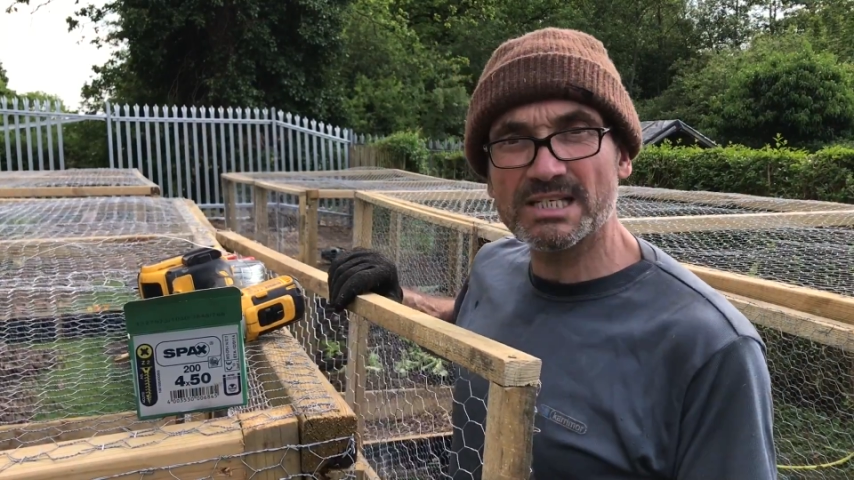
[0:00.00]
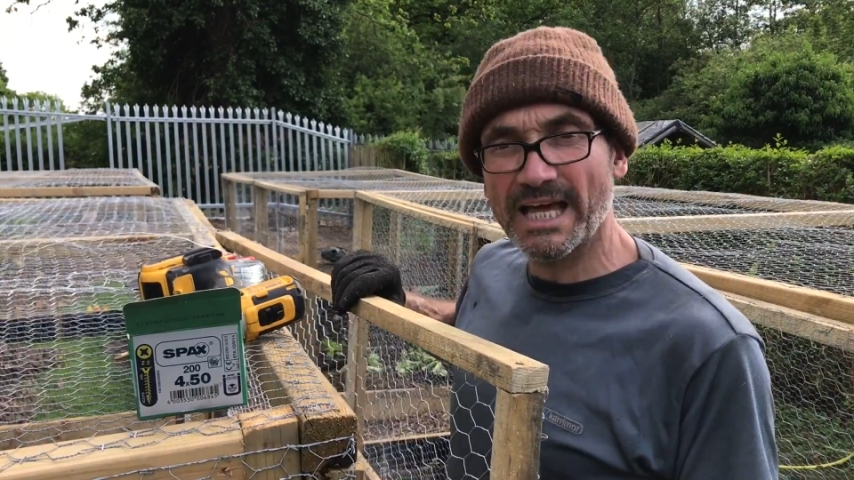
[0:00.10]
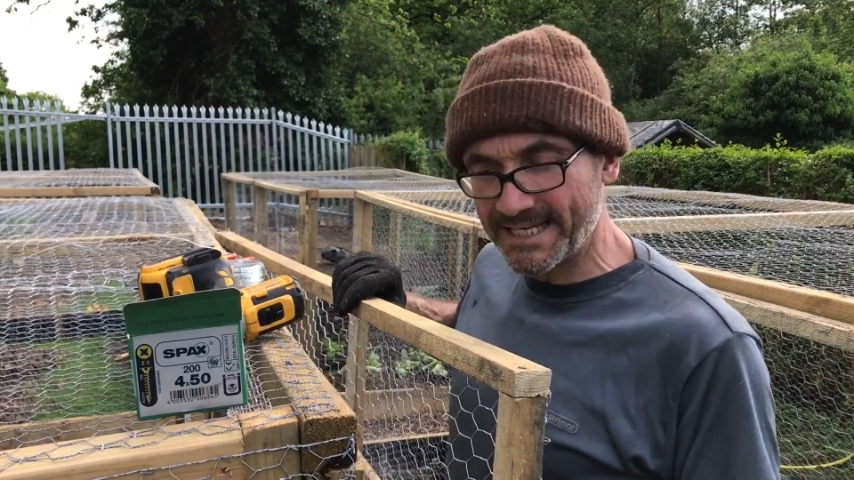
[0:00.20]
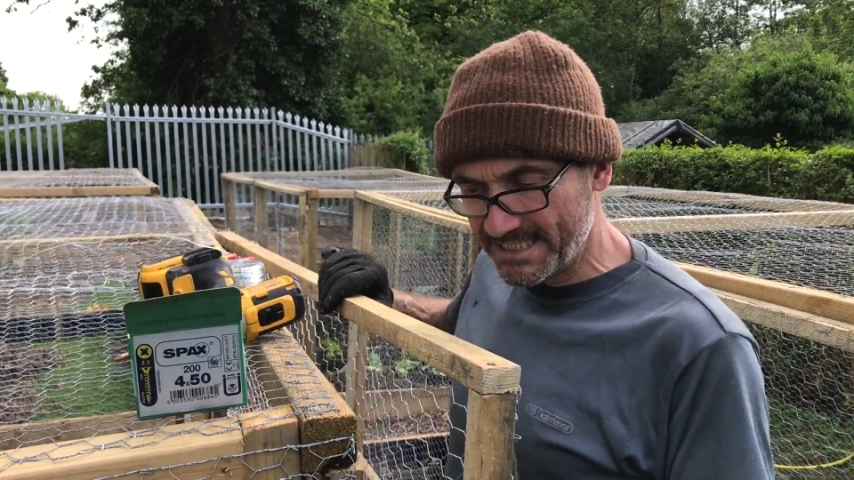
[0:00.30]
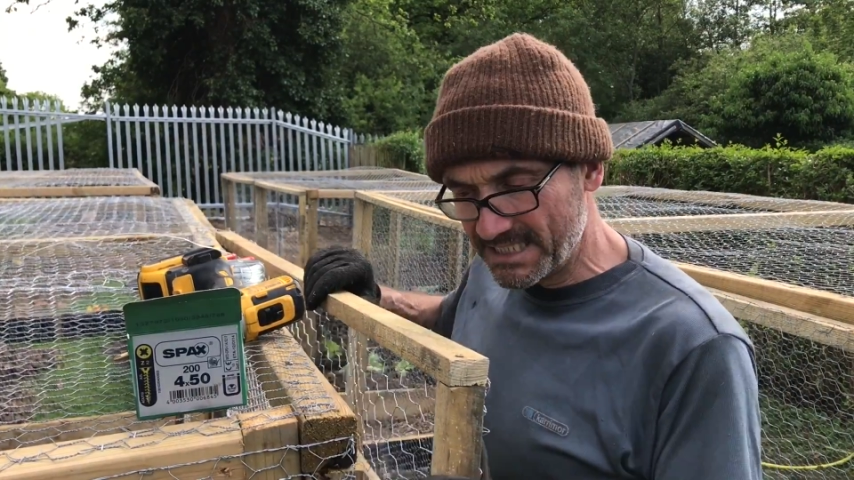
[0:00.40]

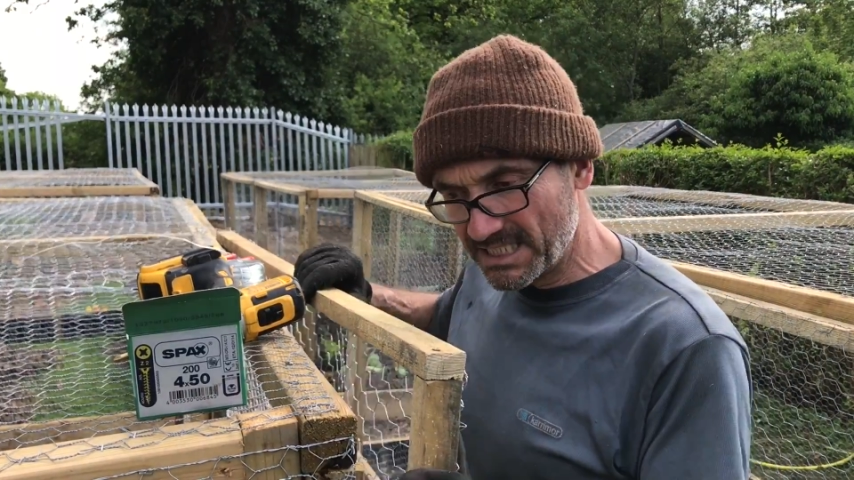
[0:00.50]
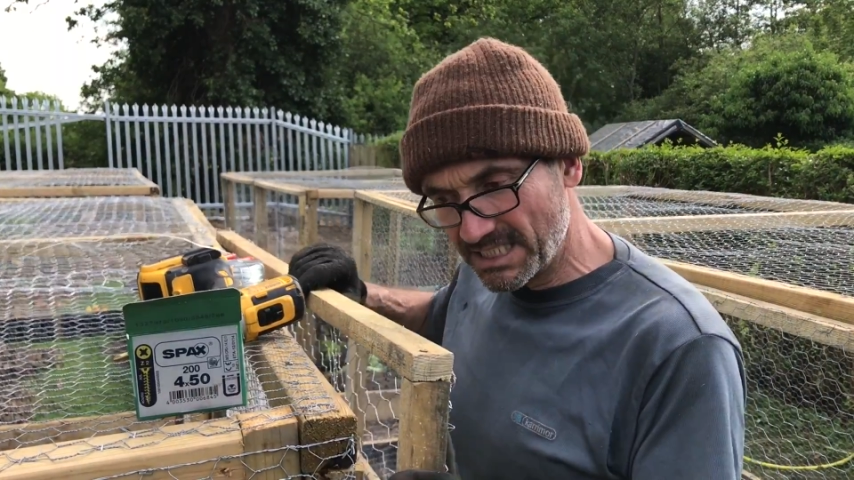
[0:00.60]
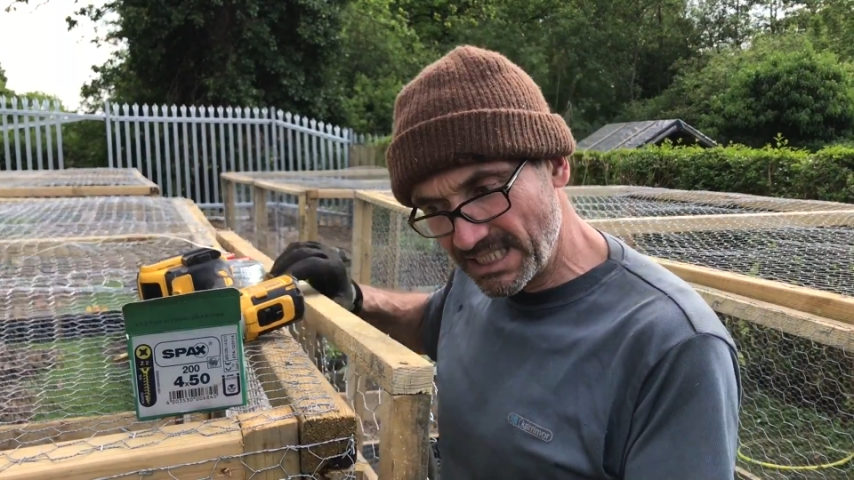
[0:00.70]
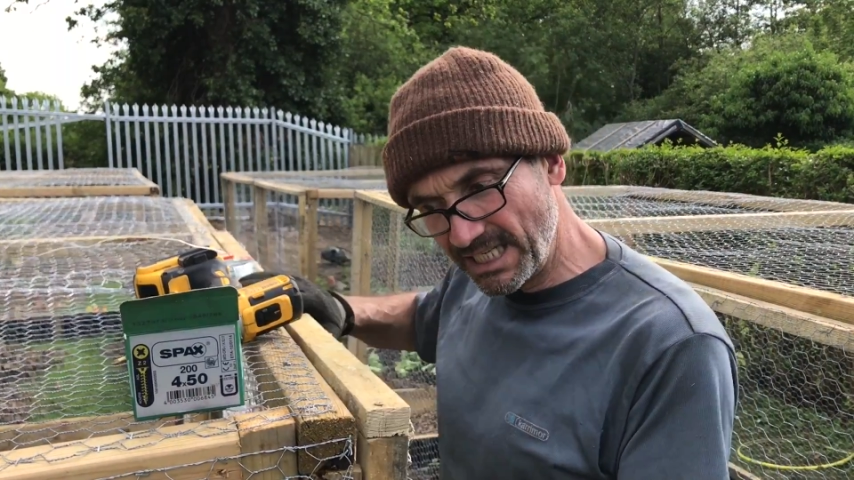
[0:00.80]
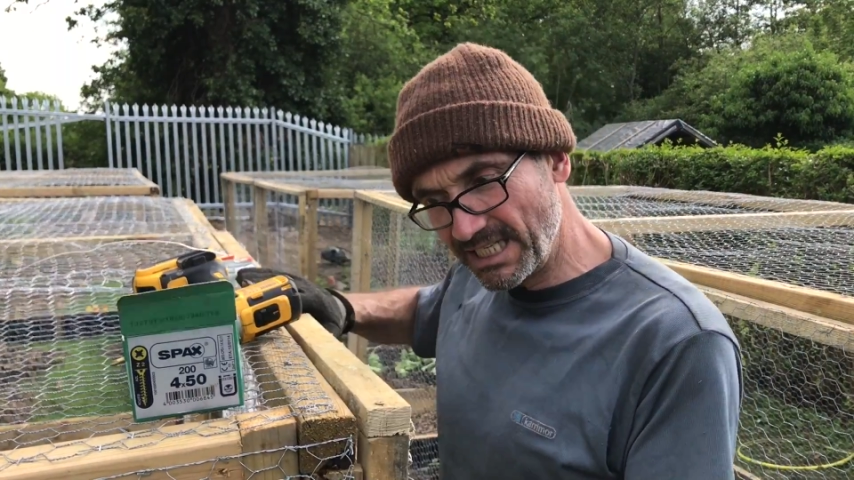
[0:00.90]
slide
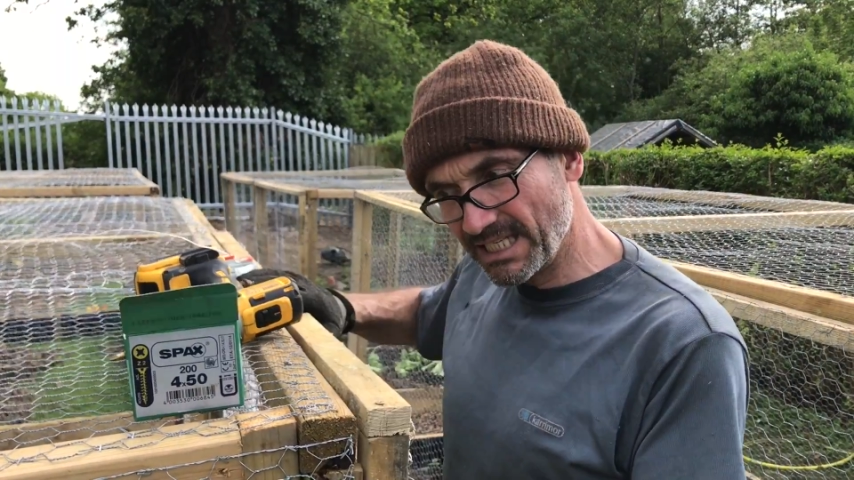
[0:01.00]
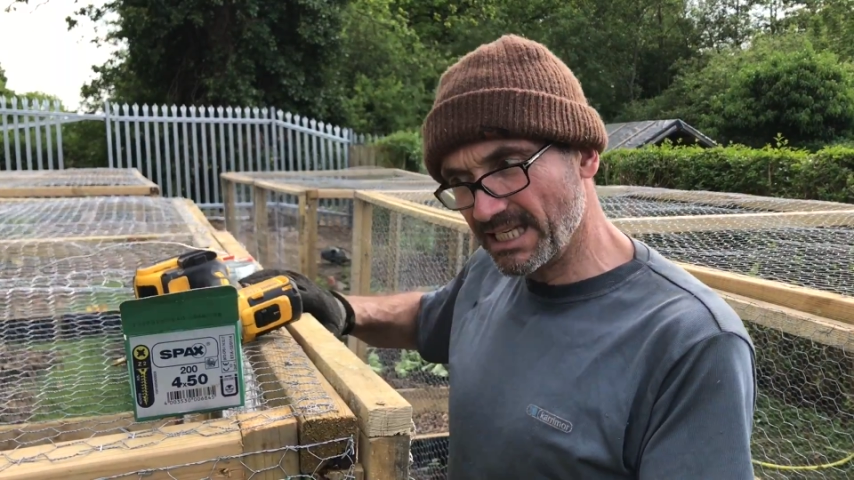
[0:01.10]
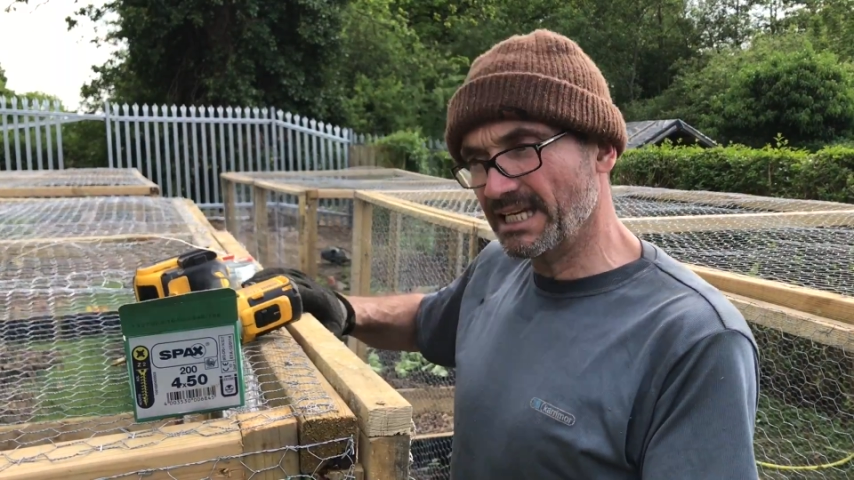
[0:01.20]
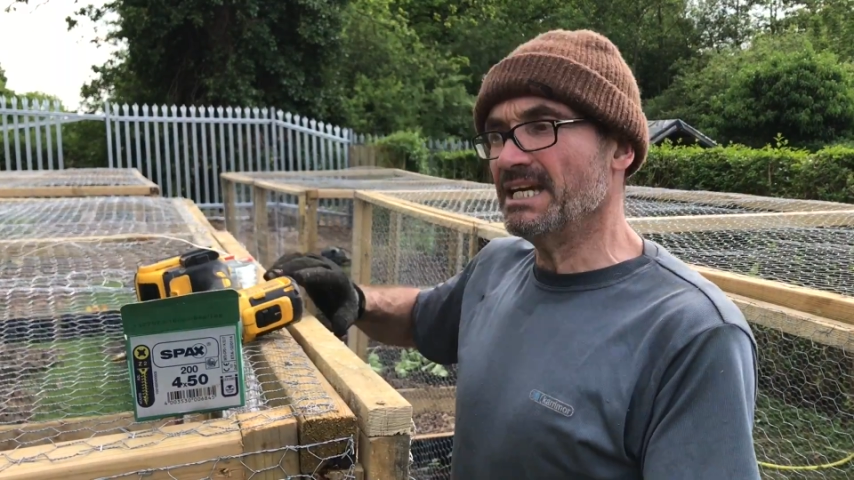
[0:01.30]
it in,